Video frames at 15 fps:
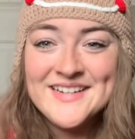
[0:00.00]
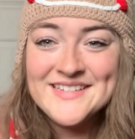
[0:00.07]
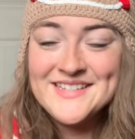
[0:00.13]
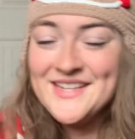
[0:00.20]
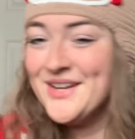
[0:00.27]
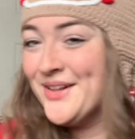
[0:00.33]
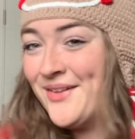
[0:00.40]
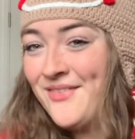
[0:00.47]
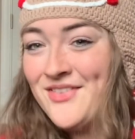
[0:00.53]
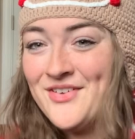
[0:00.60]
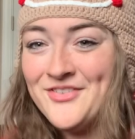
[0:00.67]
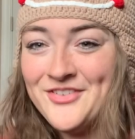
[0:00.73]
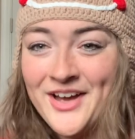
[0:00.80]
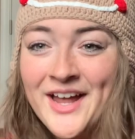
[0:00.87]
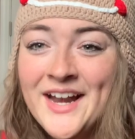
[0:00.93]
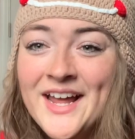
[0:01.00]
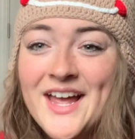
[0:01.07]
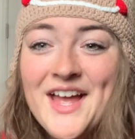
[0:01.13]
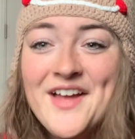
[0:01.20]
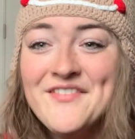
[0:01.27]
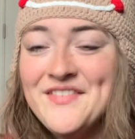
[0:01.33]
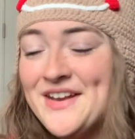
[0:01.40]
see all of the fun
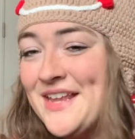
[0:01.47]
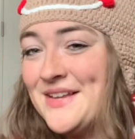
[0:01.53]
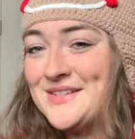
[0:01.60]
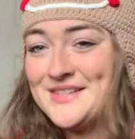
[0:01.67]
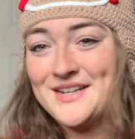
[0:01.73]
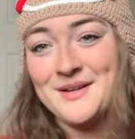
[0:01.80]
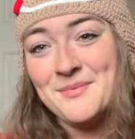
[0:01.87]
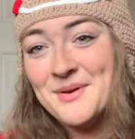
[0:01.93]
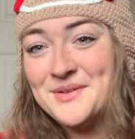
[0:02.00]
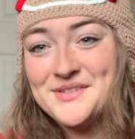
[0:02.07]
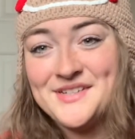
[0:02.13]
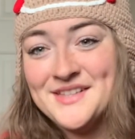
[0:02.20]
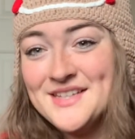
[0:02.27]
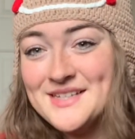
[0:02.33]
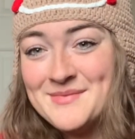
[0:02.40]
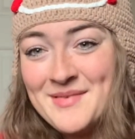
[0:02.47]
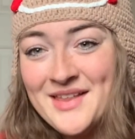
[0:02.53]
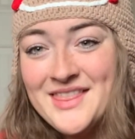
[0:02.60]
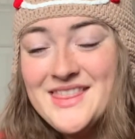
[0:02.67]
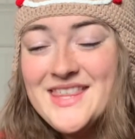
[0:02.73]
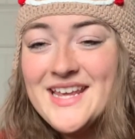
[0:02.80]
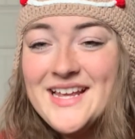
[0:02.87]
videos that I posted this
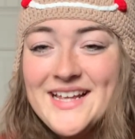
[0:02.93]
month.